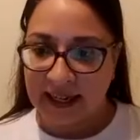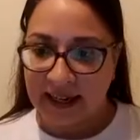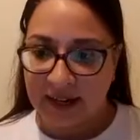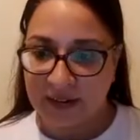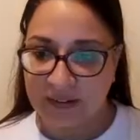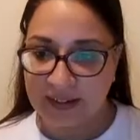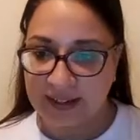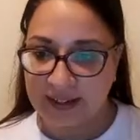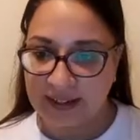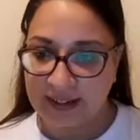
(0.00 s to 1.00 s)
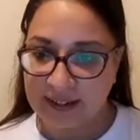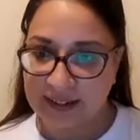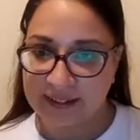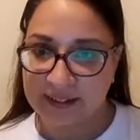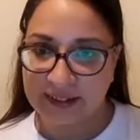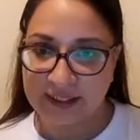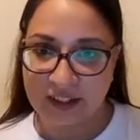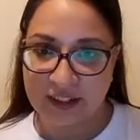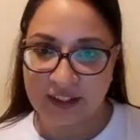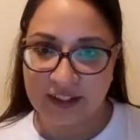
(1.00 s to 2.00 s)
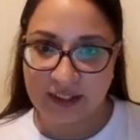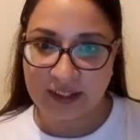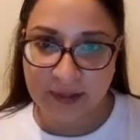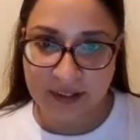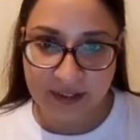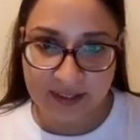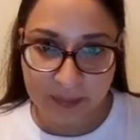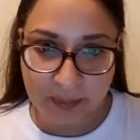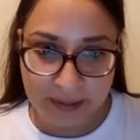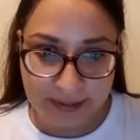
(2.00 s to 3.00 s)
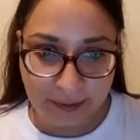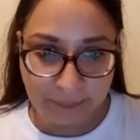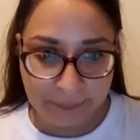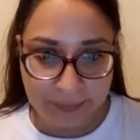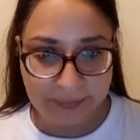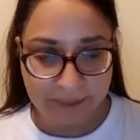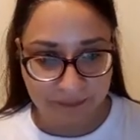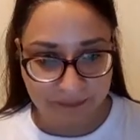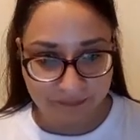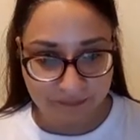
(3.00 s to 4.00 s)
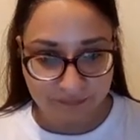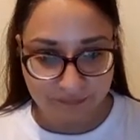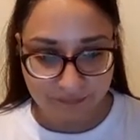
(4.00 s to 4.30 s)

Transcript: Okay, next question. Let me just put it up.